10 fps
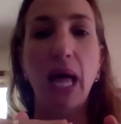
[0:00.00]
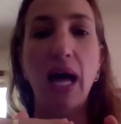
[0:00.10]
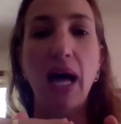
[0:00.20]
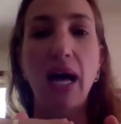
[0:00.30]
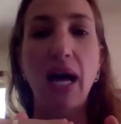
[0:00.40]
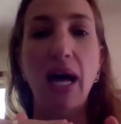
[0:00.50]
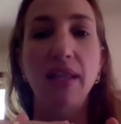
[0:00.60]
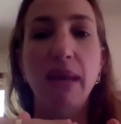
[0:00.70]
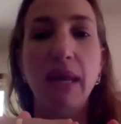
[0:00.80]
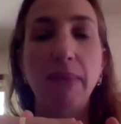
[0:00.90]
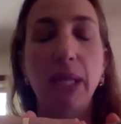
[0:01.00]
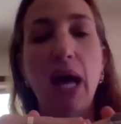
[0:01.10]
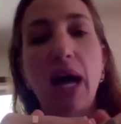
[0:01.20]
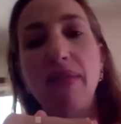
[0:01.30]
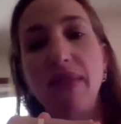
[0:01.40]
plot, the
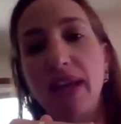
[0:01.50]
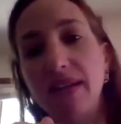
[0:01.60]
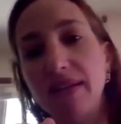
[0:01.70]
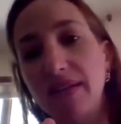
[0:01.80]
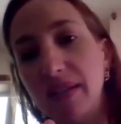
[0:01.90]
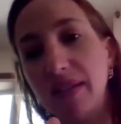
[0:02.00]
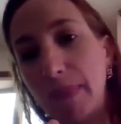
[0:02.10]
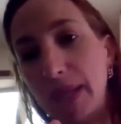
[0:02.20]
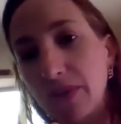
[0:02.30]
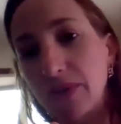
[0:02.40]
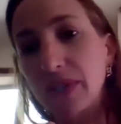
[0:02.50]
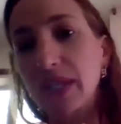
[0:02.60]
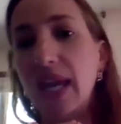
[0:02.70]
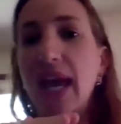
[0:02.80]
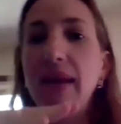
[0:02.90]
main plot, and then
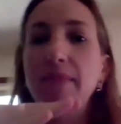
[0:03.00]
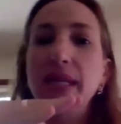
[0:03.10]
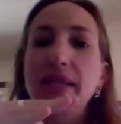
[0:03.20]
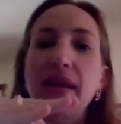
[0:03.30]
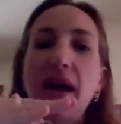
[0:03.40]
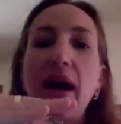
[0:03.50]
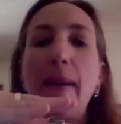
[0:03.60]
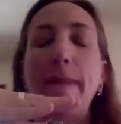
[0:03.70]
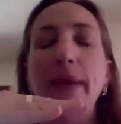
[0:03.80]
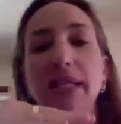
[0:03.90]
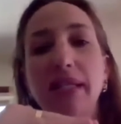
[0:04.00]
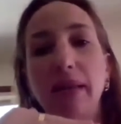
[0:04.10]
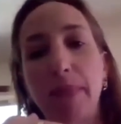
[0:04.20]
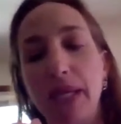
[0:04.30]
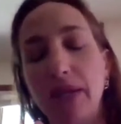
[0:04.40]
disappears again and meets up
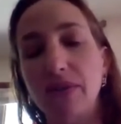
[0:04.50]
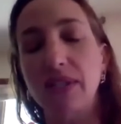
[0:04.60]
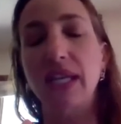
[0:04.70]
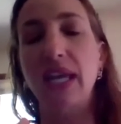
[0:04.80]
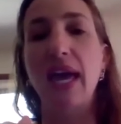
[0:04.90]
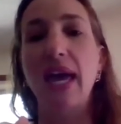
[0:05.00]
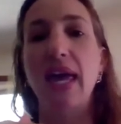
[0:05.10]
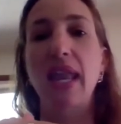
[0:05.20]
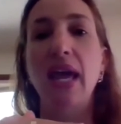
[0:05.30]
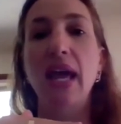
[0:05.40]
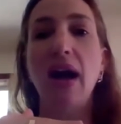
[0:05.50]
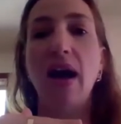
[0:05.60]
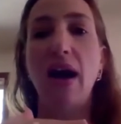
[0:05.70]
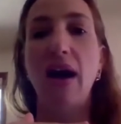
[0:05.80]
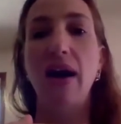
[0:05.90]
and disappears
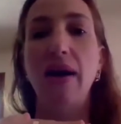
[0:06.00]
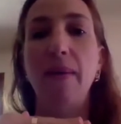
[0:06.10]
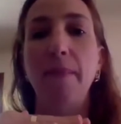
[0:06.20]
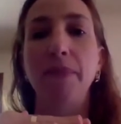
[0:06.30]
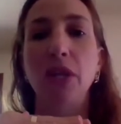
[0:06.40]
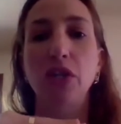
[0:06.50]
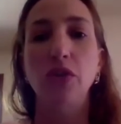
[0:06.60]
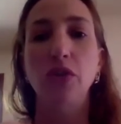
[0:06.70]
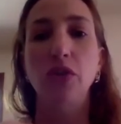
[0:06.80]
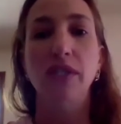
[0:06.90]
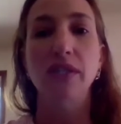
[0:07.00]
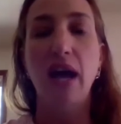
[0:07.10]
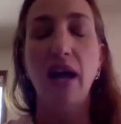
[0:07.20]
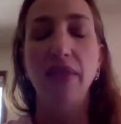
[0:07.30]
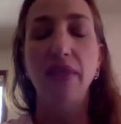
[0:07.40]
again. So
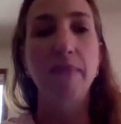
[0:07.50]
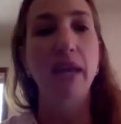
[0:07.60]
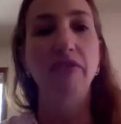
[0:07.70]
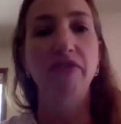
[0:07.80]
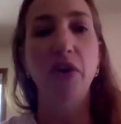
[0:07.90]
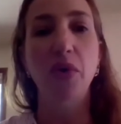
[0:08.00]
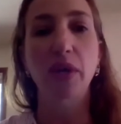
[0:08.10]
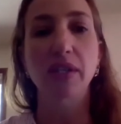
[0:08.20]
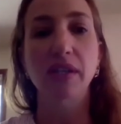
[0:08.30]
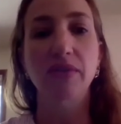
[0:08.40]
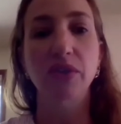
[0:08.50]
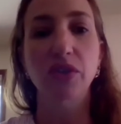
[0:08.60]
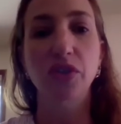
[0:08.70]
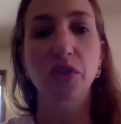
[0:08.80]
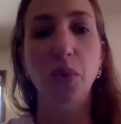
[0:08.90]
it's not the main
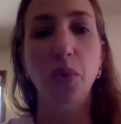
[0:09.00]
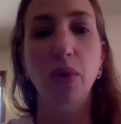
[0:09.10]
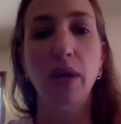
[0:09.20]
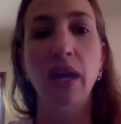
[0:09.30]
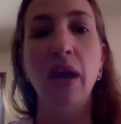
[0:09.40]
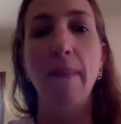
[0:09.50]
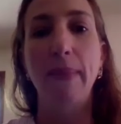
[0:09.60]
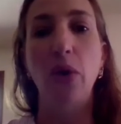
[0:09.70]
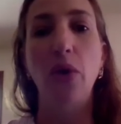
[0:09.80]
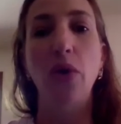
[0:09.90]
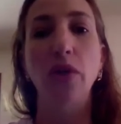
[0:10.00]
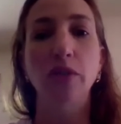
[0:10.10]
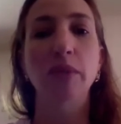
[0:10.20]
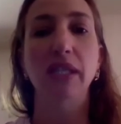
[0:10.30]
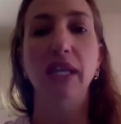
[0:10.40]
focus of your story,
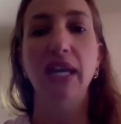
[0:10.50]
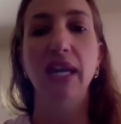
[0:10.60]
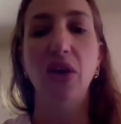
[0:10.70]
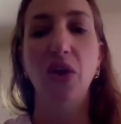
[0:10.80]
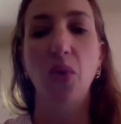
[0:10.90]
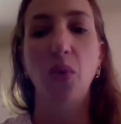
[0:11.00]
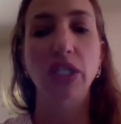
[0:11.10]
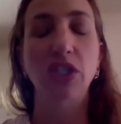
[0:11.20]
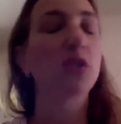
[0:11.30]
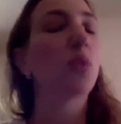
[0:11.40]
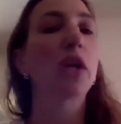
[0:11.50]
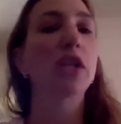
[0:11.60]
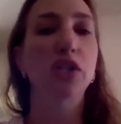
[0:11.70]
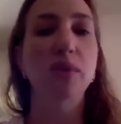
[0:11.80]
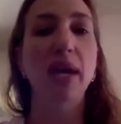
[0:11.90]
but ultimately,
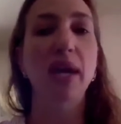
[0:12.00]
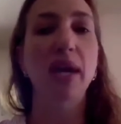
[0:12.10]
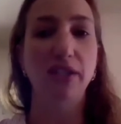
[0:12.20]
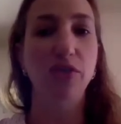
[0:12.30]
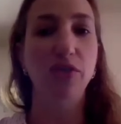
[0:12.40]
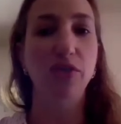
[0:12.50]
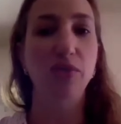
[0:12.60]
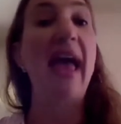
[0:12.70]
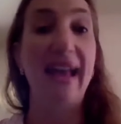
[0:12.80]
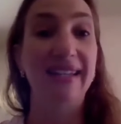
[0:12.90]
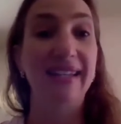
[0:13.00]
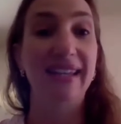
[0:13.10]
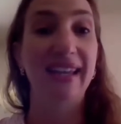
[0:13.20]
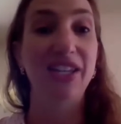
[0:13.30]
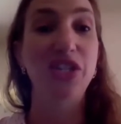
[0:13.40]
once you get to the
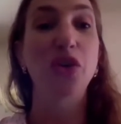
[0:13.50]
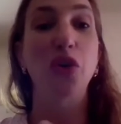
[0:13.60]
end,